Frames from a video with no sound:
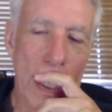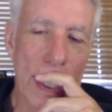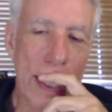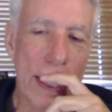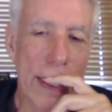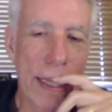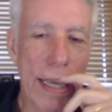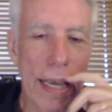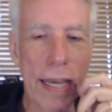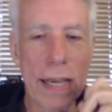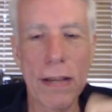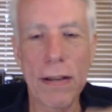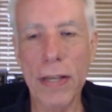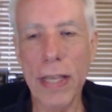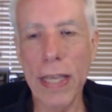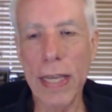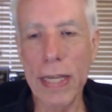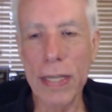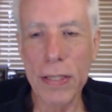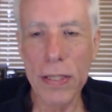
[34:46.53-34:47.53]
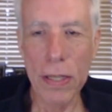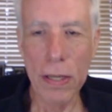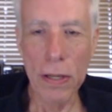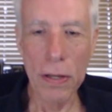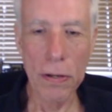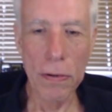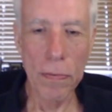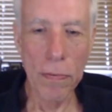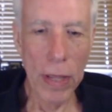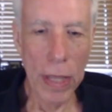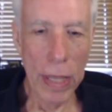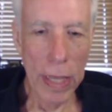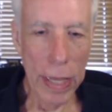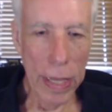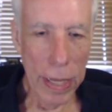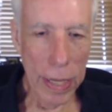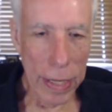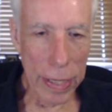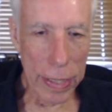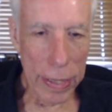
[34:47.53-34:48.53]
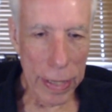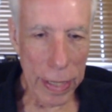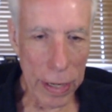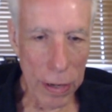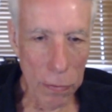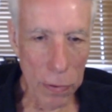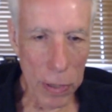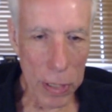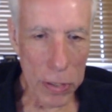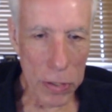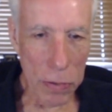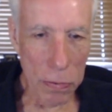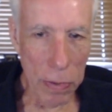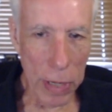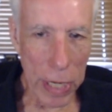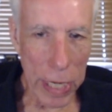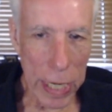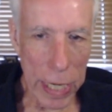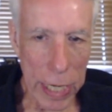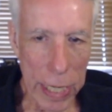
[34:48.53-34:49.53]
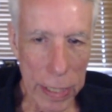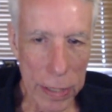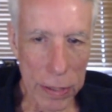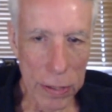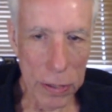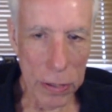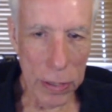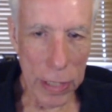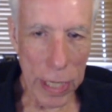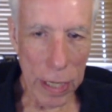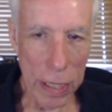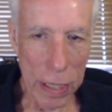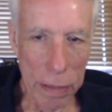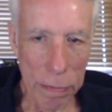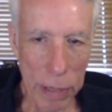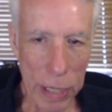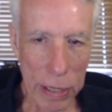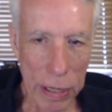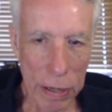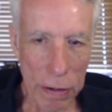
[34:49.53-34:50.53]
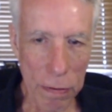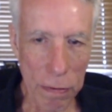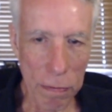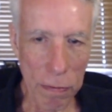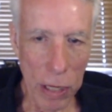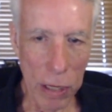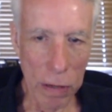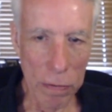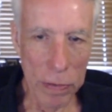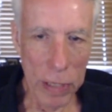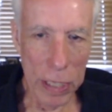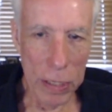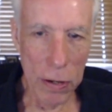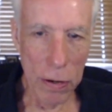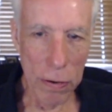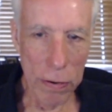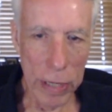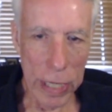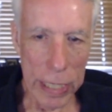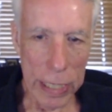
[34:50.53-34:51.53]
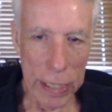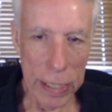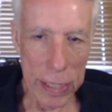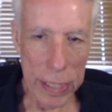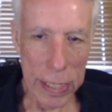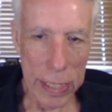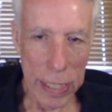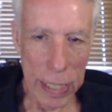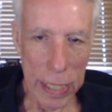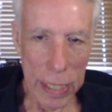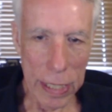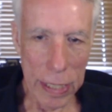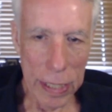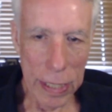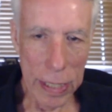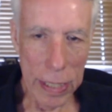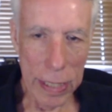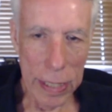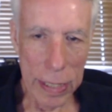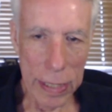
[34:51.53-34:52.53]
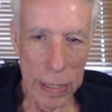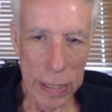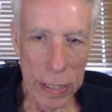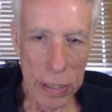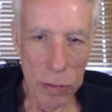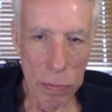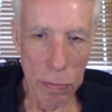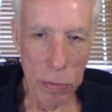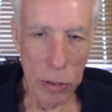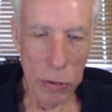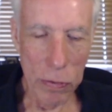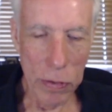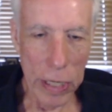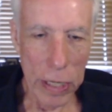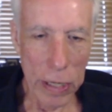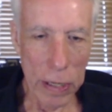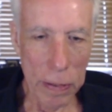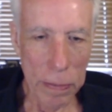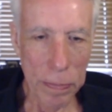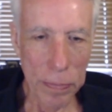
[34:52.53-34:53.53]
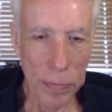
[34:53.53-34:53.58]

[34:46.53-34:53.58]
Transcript: Yeah, okay. So there was a way to kill him, and it involved ignoring this this move here.